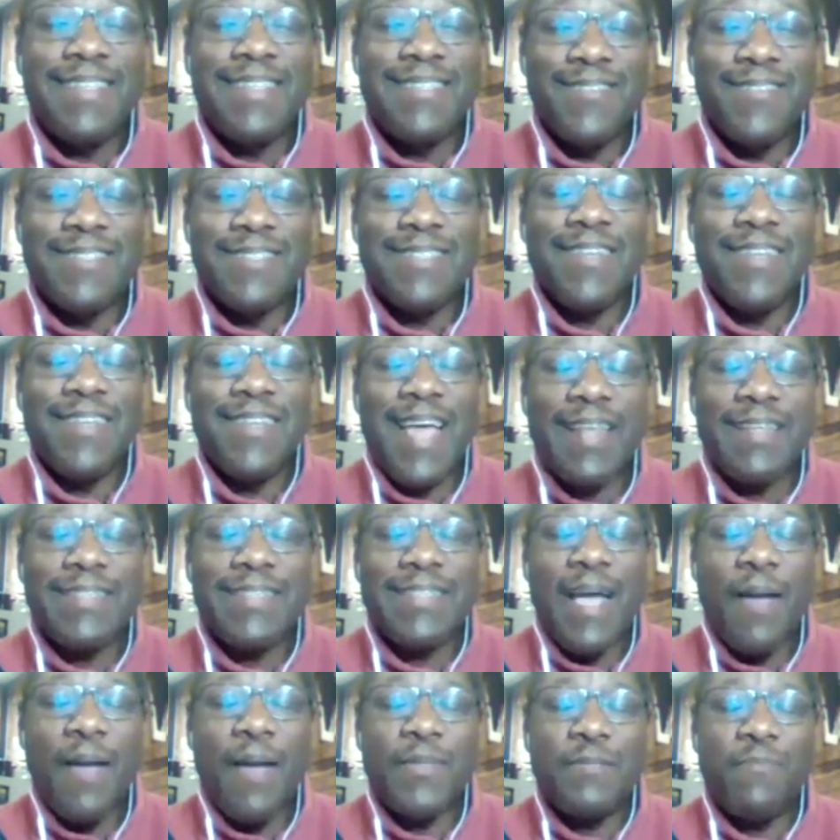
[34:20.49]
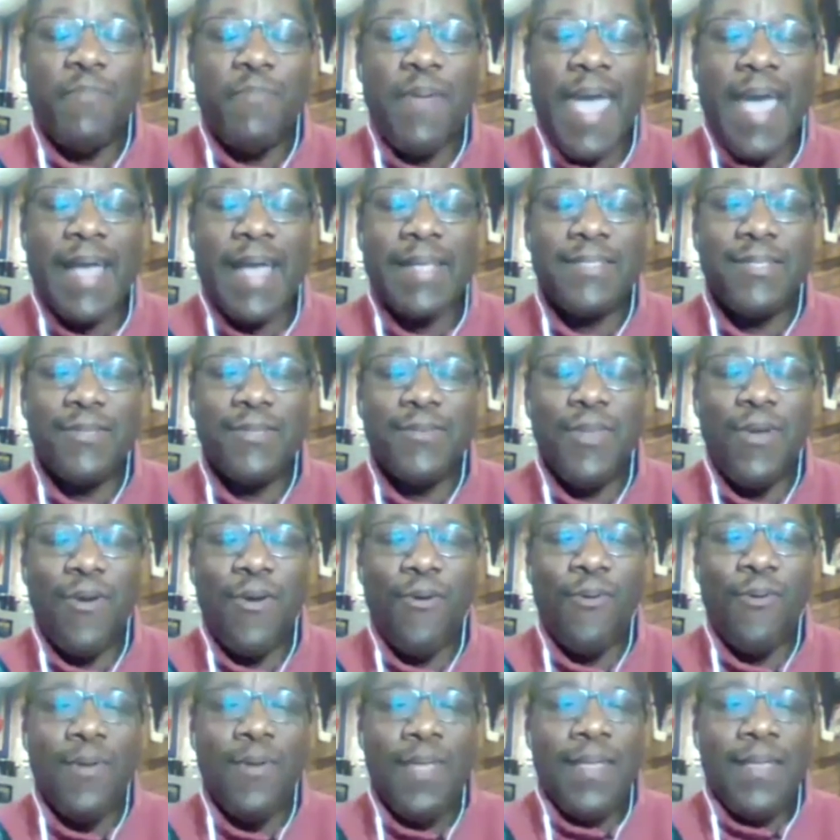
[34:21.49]
So it's a lot of time has passed. So
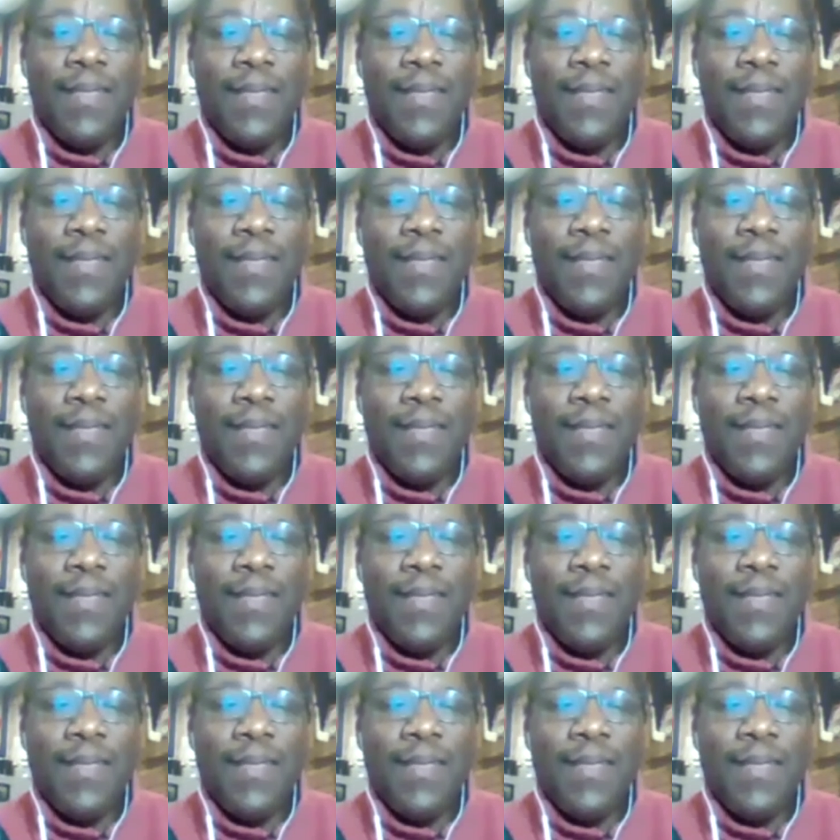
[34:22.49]
no,